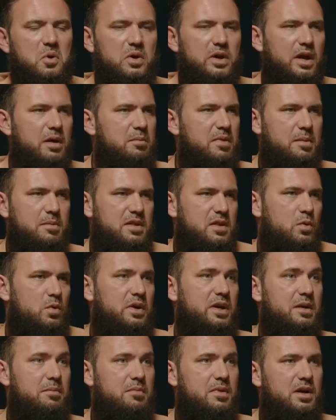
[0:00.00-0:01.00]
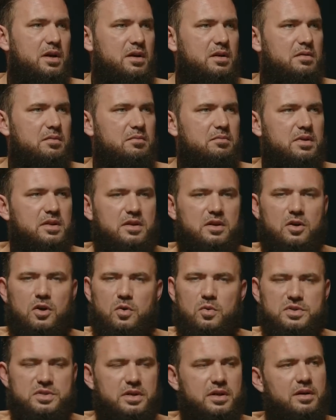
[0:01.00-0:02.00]
Okay, maybe they won't get married, but
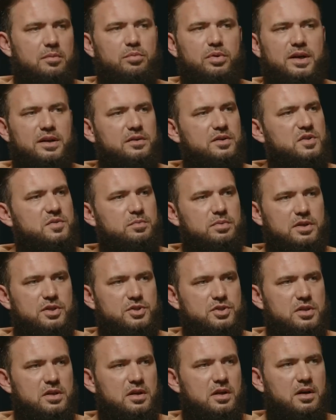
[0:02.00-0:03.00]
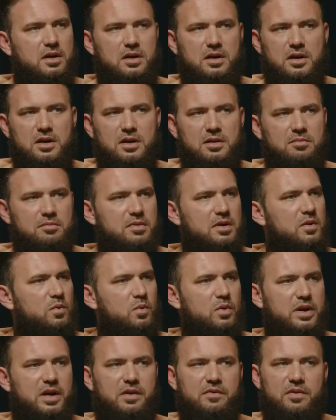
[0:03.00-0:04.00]
they're always going to practice polygyny, haram,
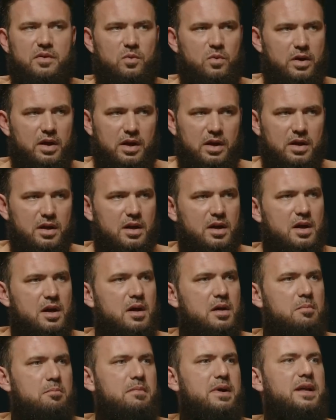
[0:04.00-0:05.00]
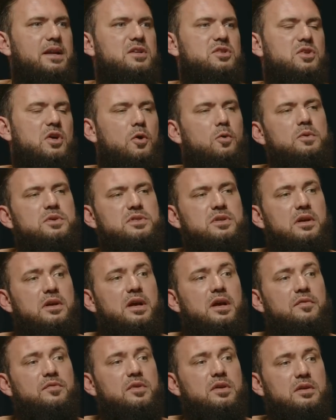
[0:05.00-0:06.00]
whatever way. Men is always
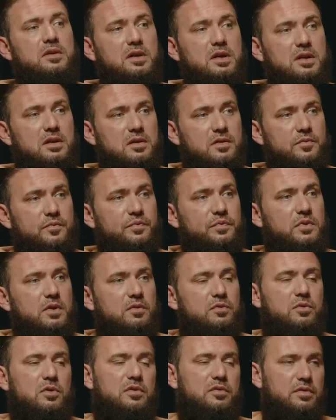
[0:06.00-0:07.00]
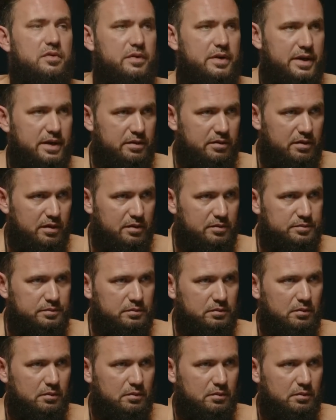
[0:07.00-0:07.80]
going to have the need for variety.